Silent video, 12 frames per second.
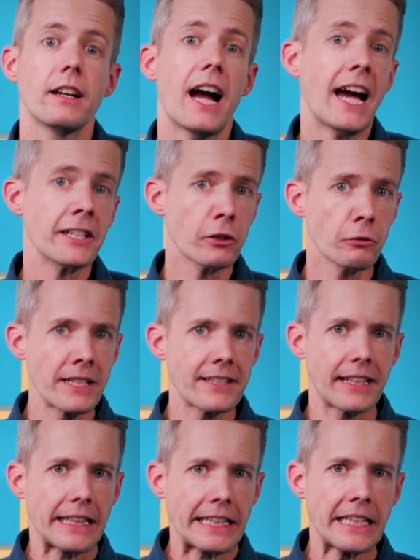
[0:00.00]
Until
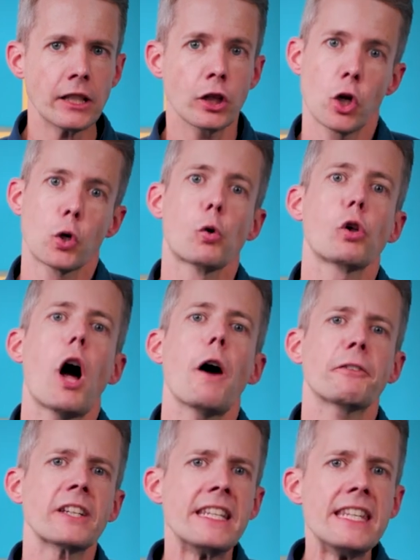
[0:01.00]
recently, Google
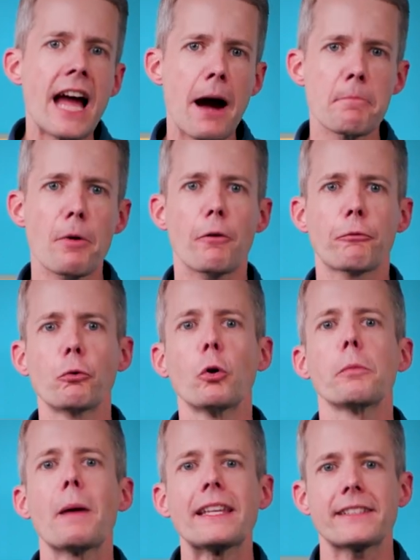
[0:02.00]
offered a number of
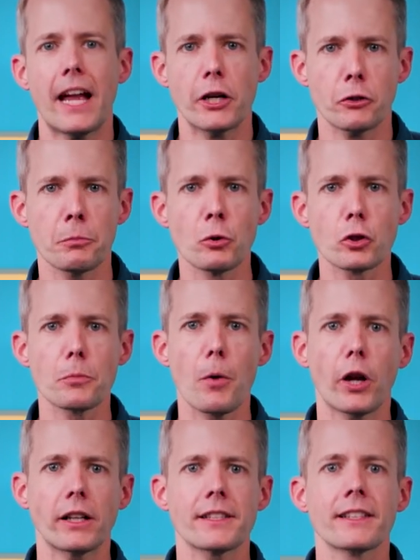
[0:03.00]
rule-based attribution
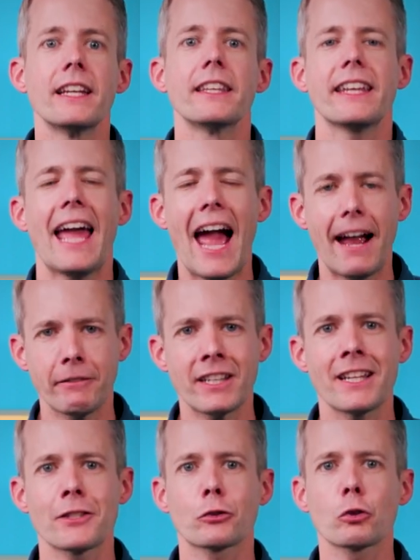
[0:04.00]
models that
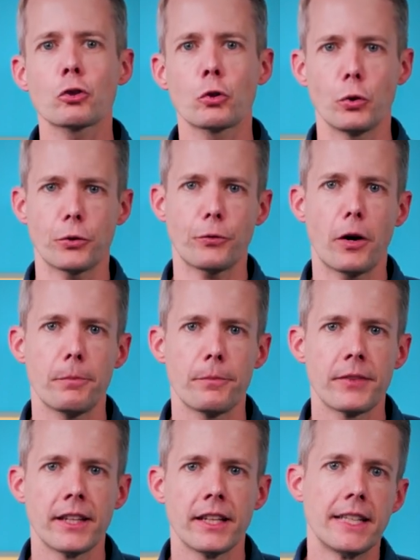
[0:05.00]
advertisers could choose from.
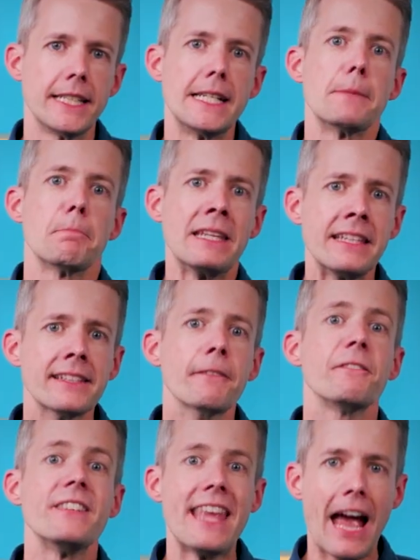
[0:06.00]
These
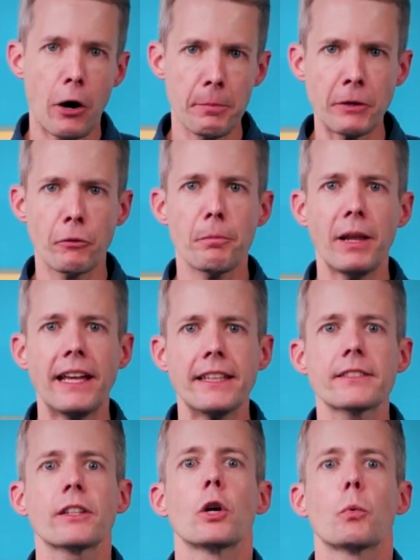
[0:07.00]
have now been
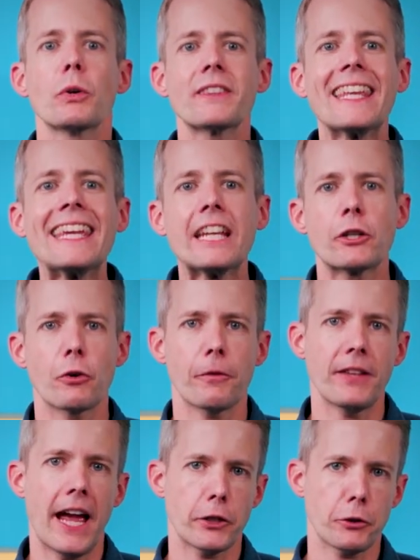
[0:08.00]
replaced with
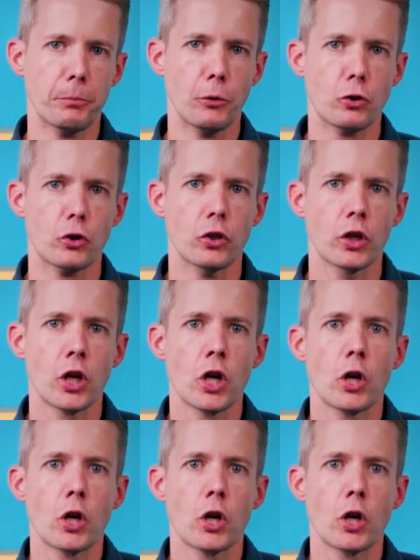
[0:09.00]
data-driven attribution.